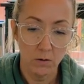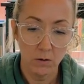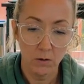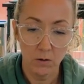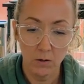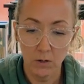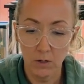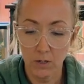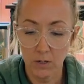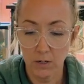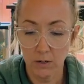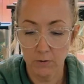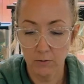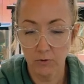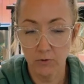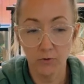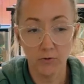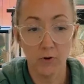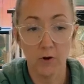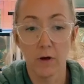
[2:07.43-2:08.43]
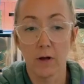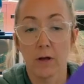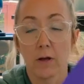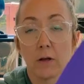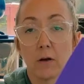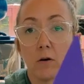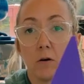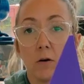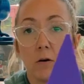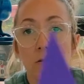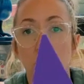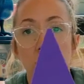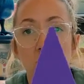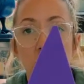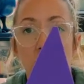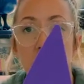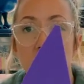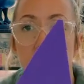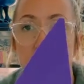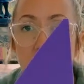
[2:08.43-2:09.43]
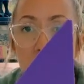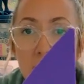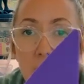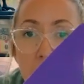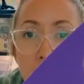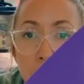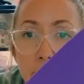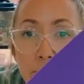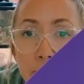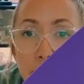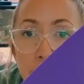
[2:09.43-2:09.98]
cut out a triangle, just like that.